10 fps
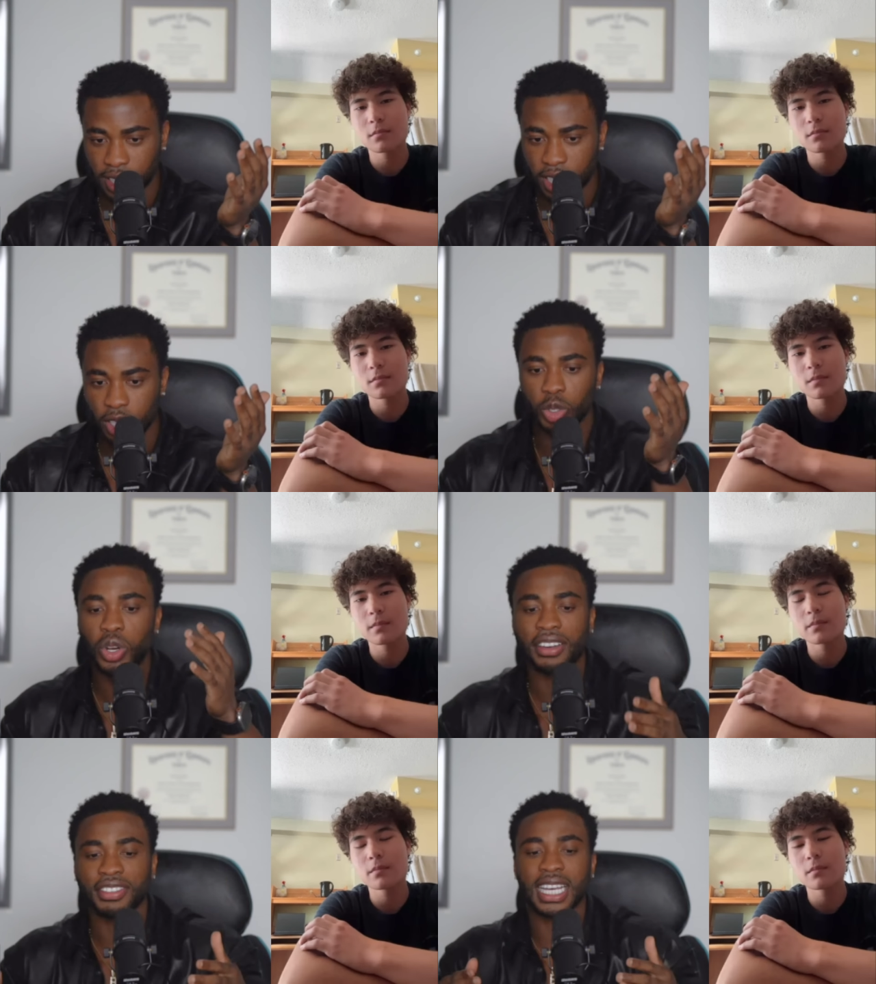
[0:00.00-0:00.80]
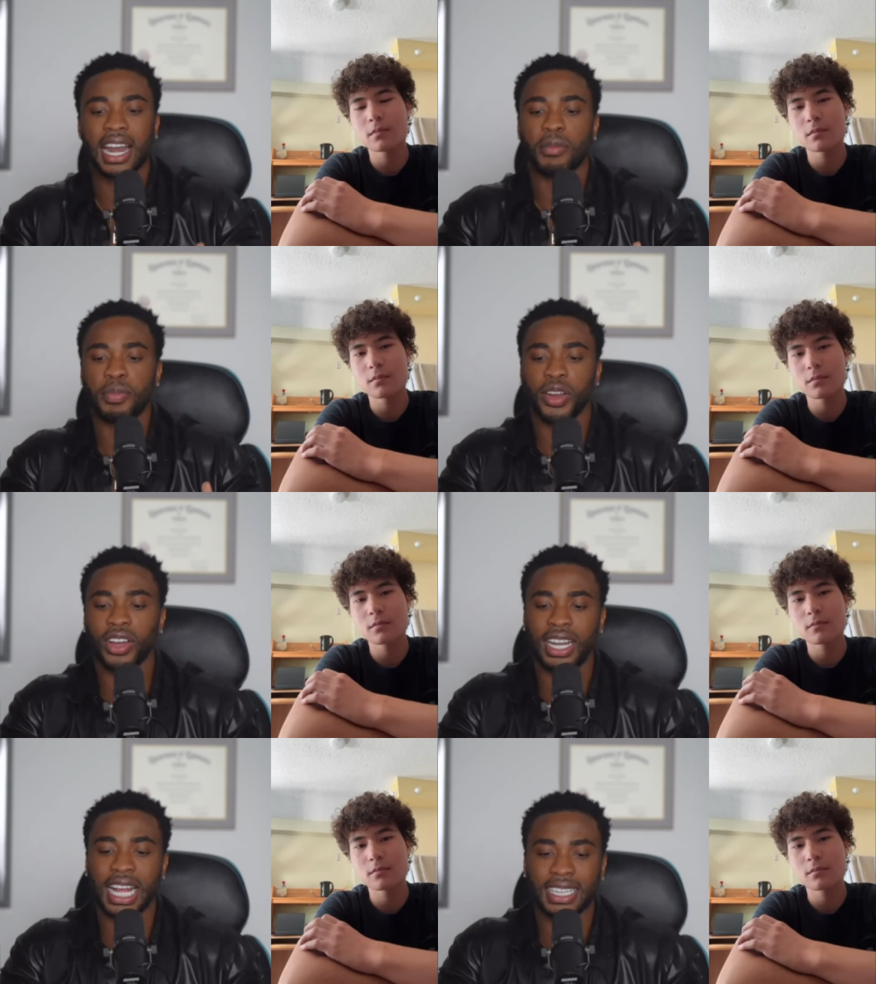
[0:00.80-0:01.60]
Speaker 1: you have sat up here
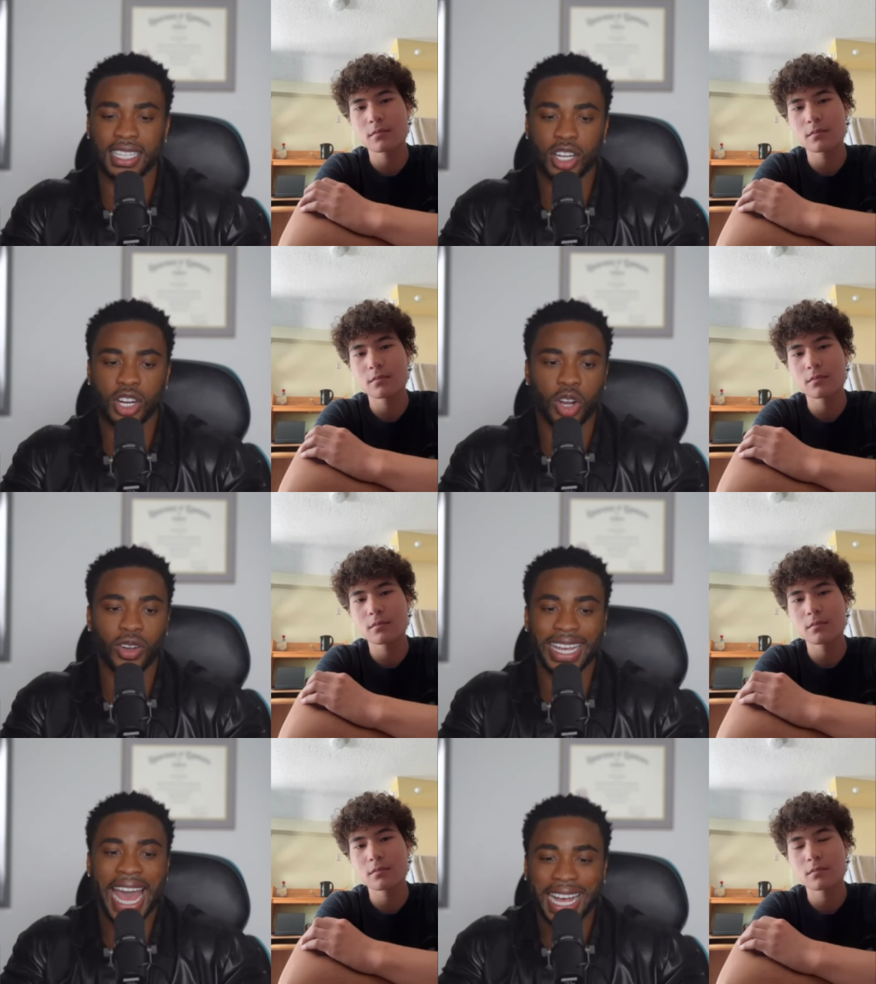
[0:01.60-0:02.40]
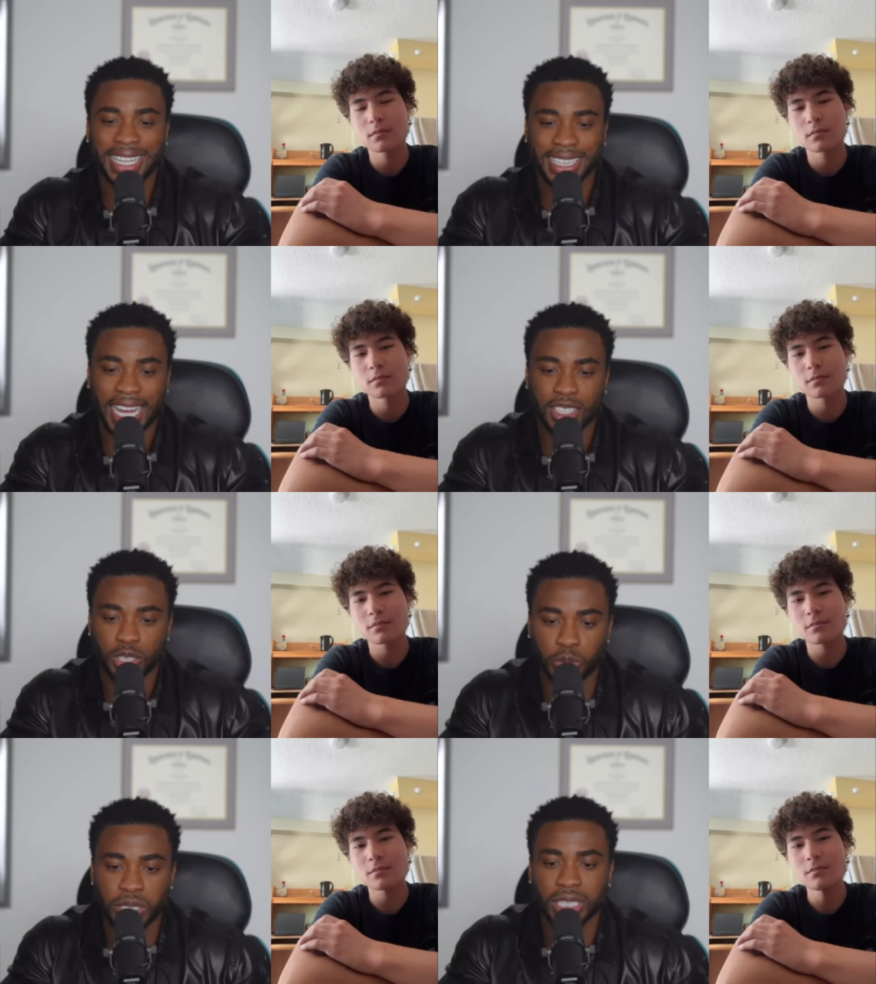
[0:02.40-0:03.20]
and let this girl gaslight
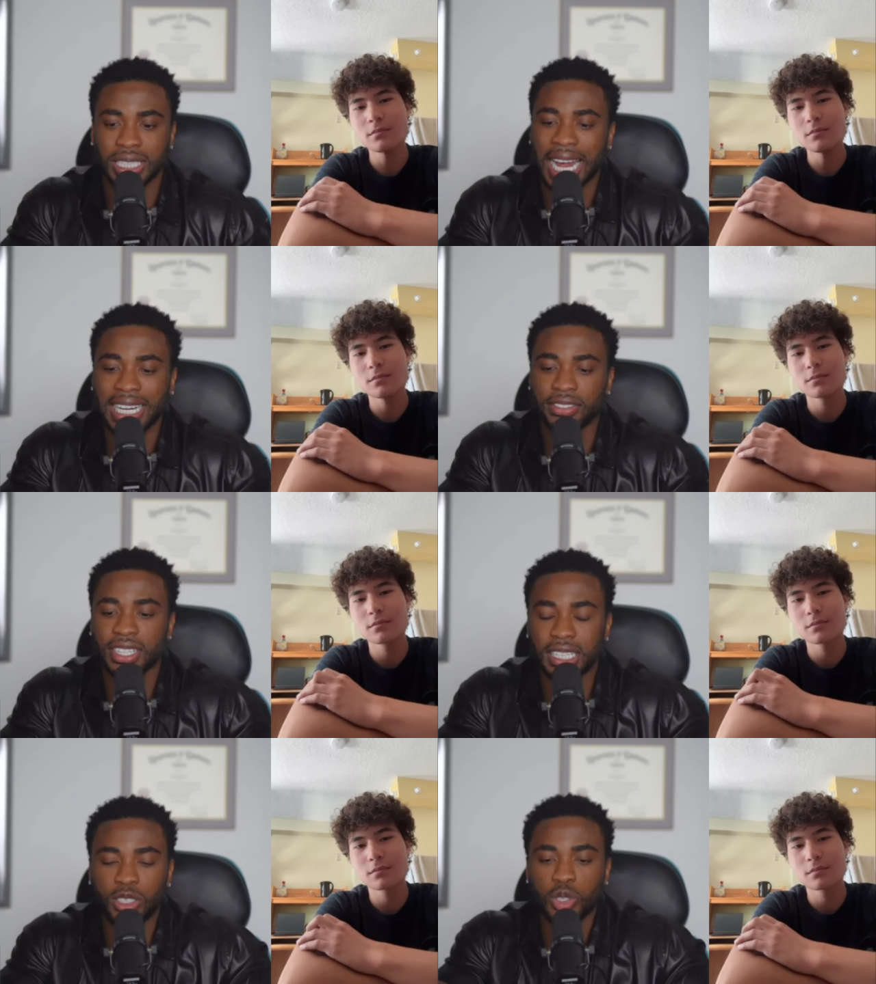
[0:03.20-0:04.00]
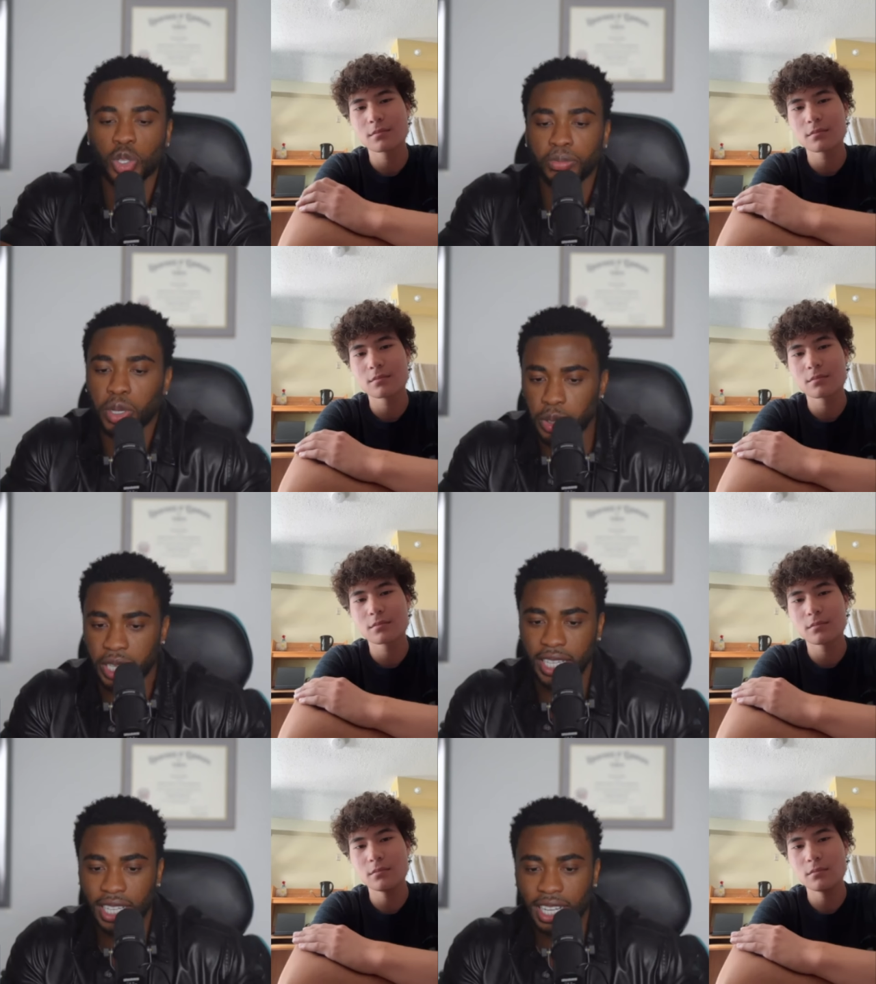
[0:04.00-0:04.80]
you into not even giving you no
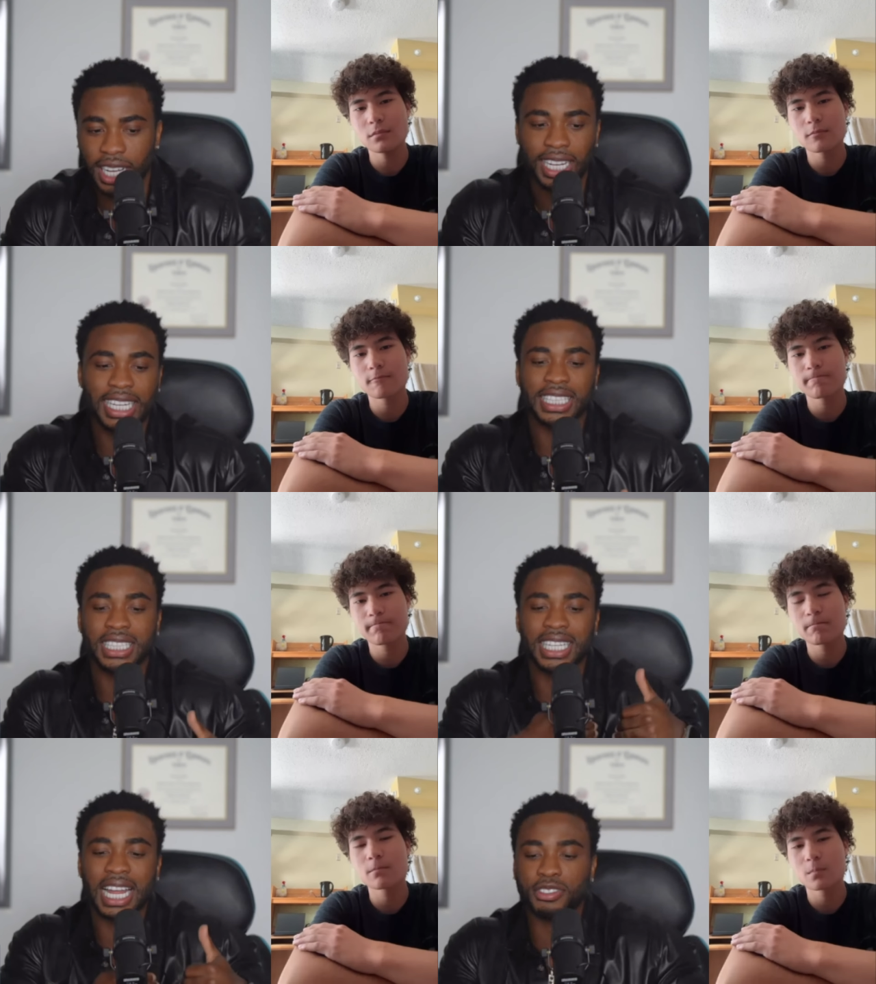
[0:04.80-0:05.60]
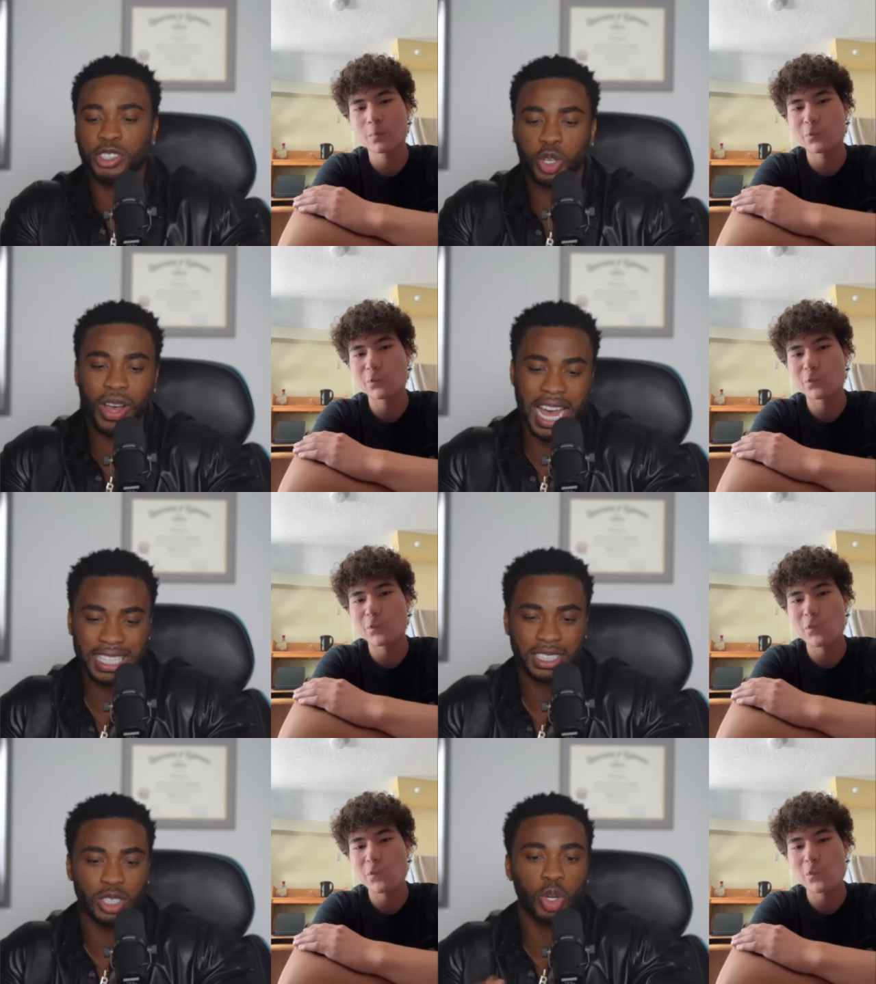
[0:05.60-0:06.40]
booty then she left your
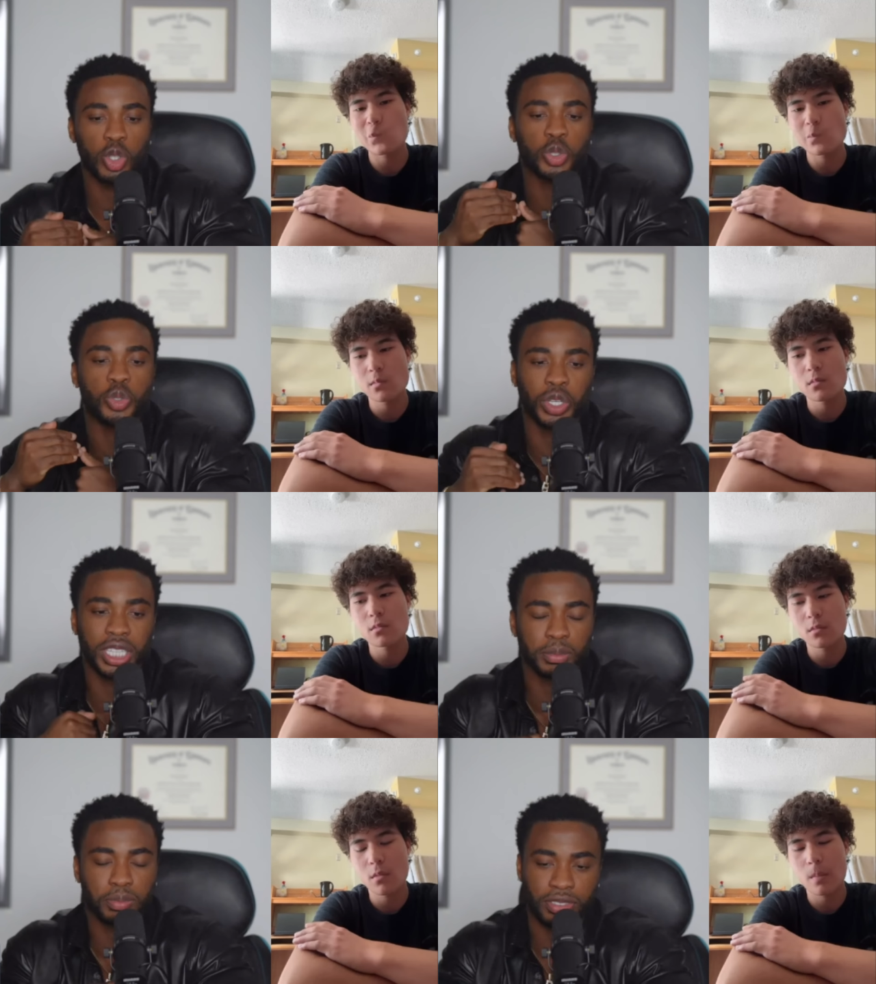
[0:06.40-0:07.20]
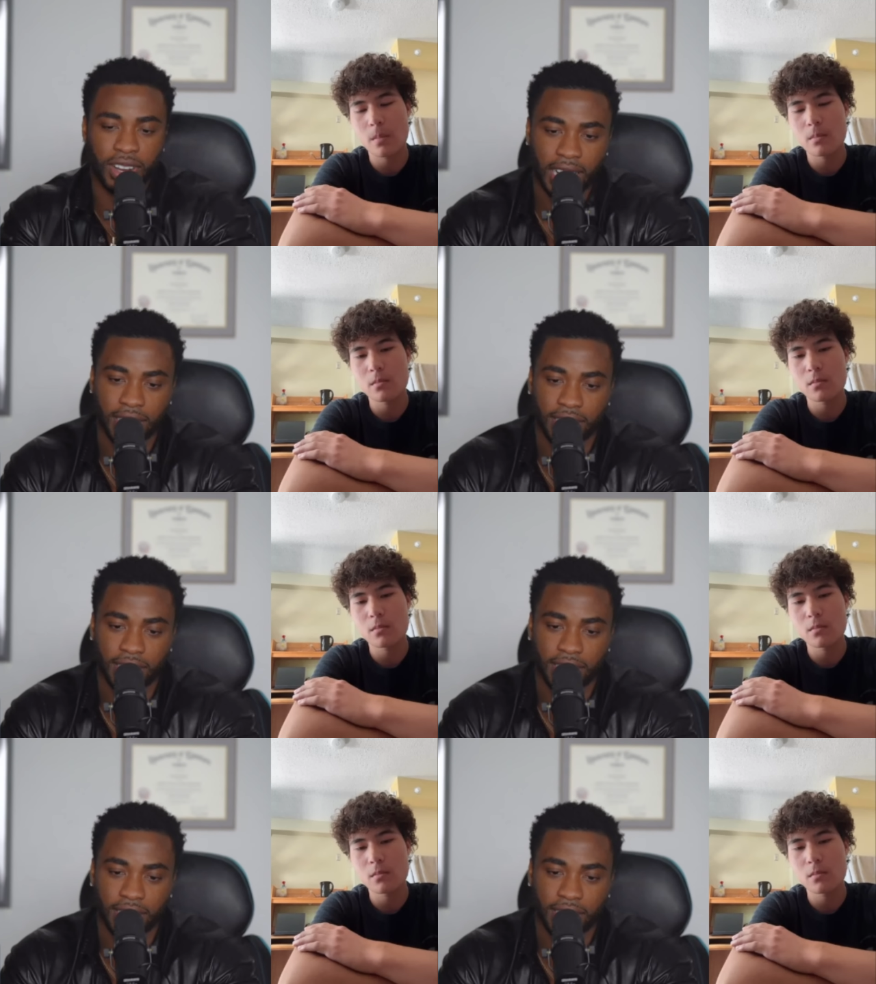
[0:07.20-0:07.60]
ass and told you you couldn't provide